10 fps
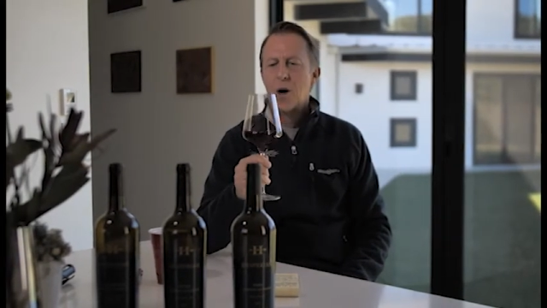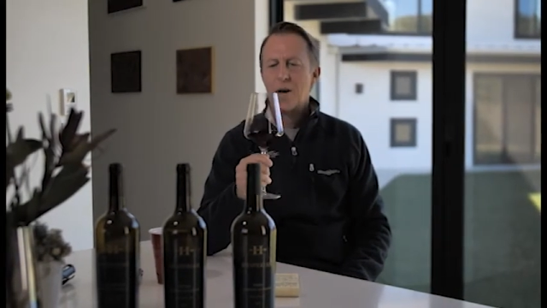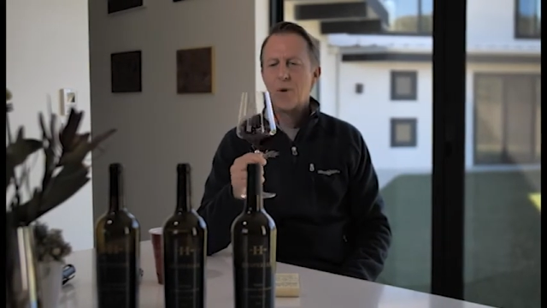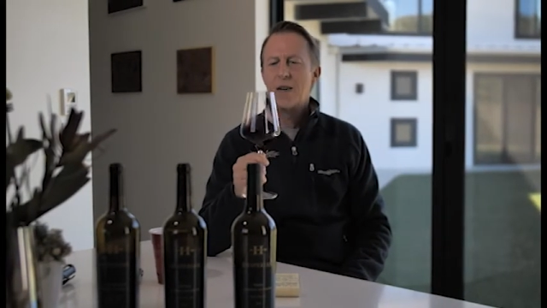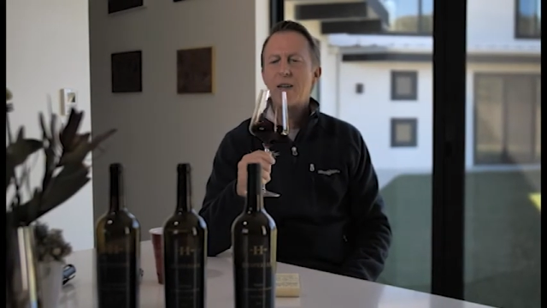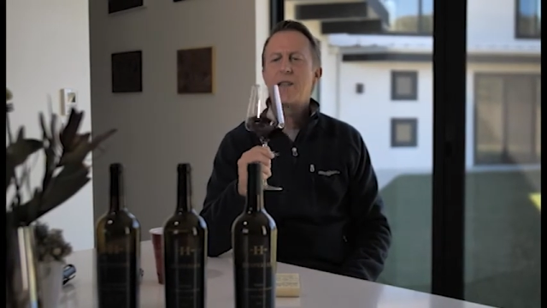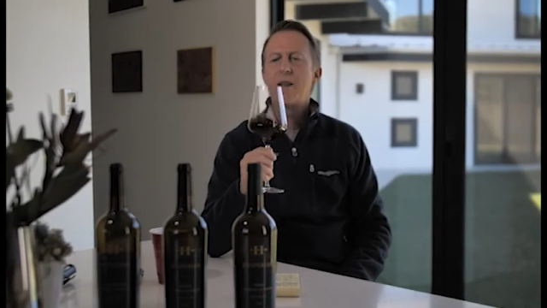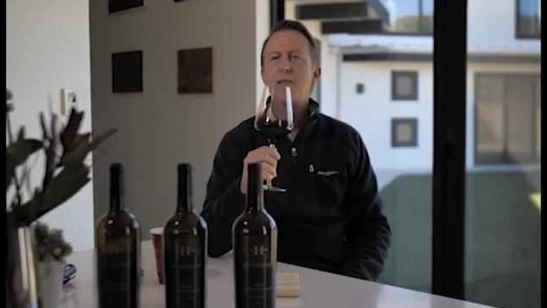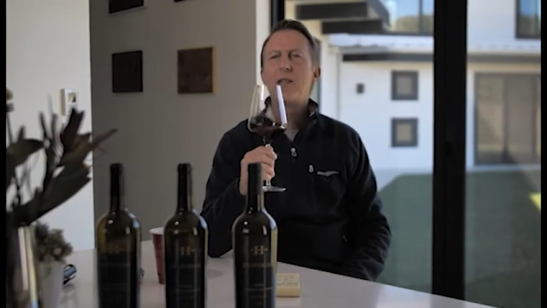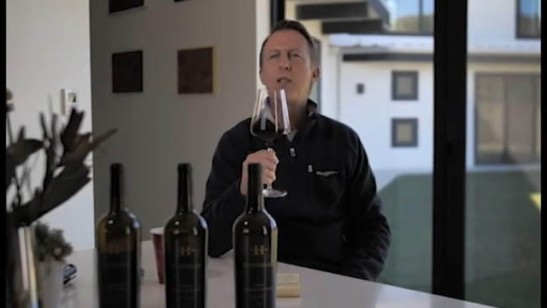When I
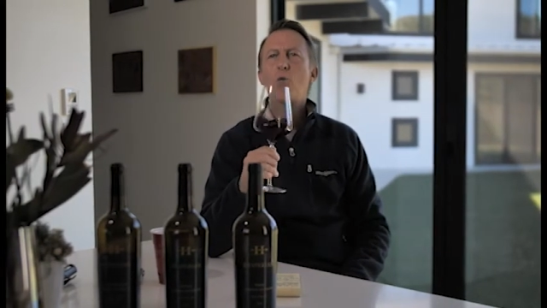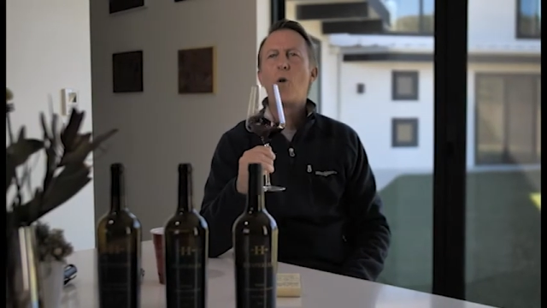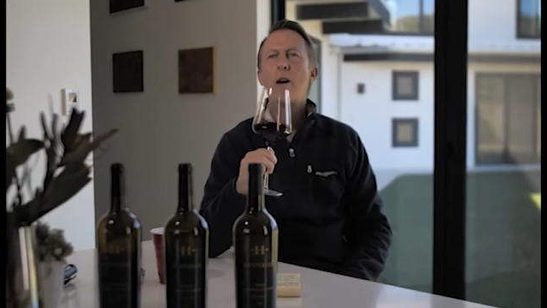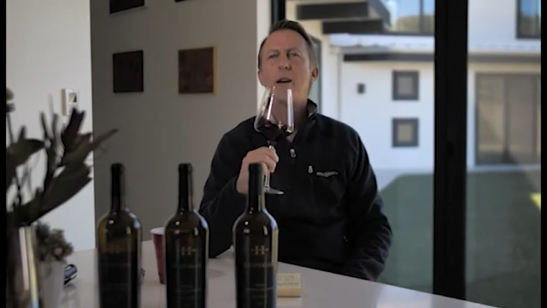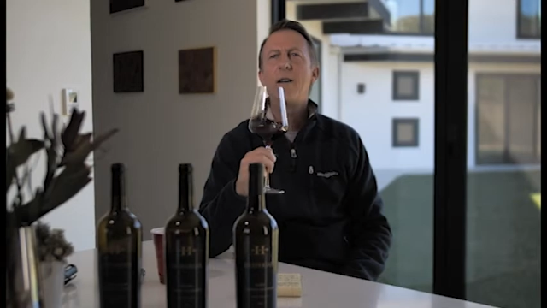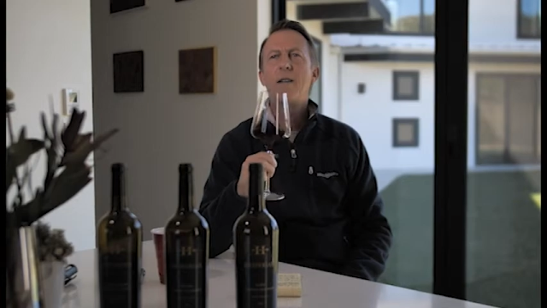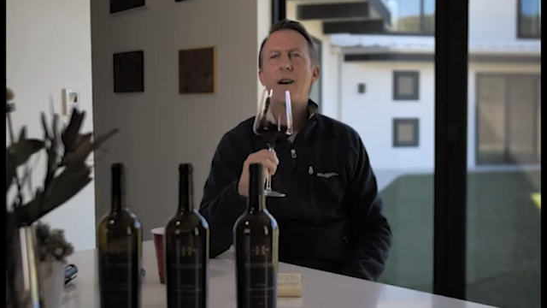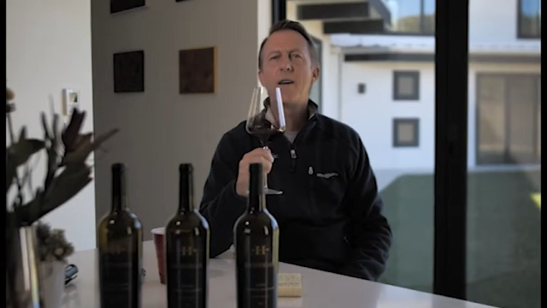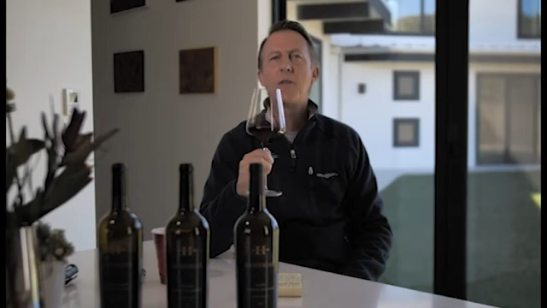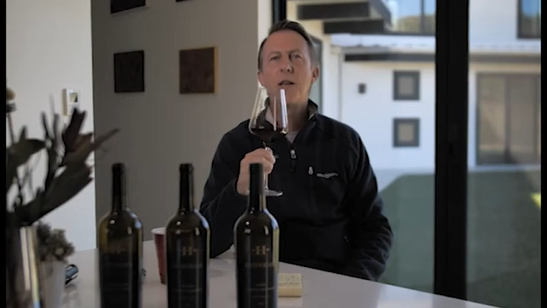taste this wine,
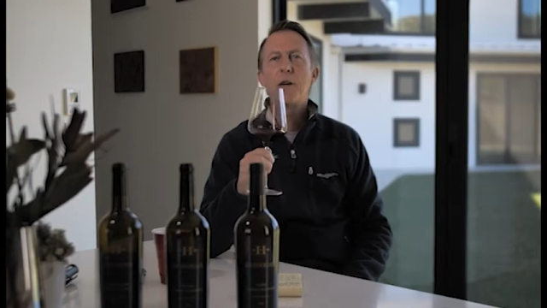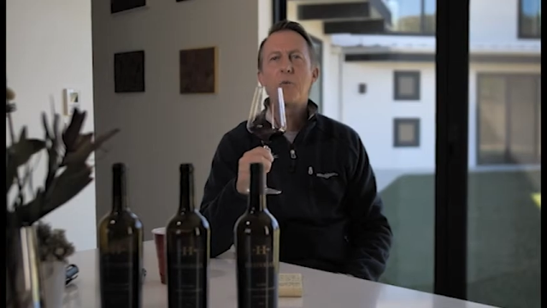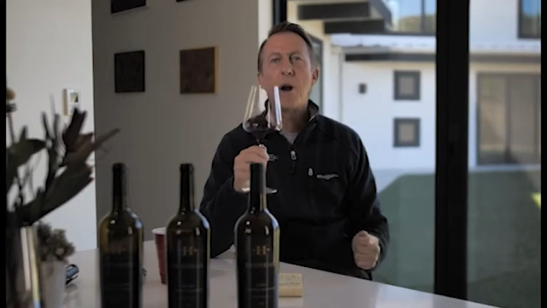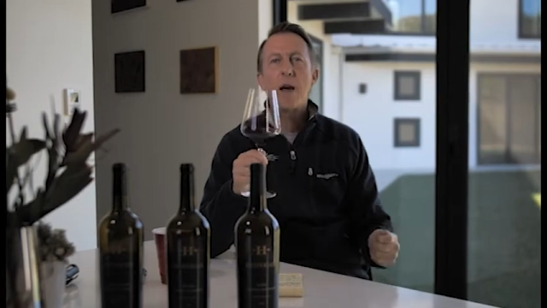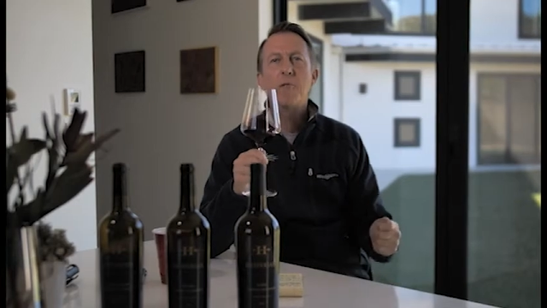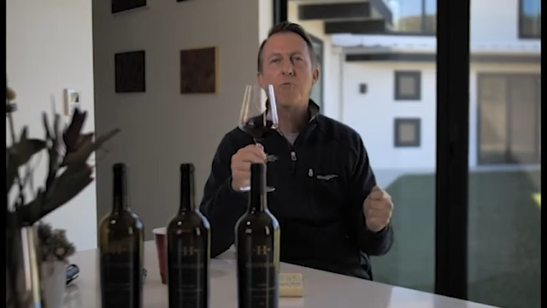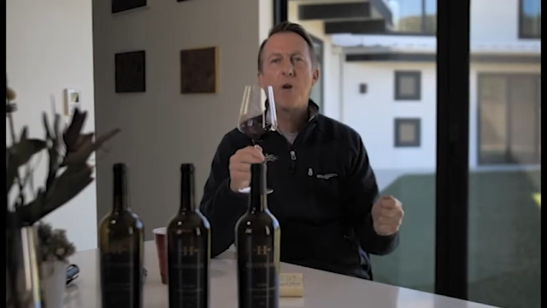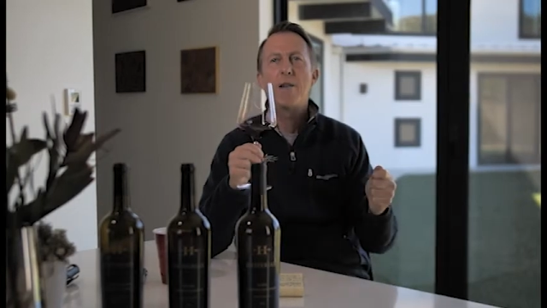I think red.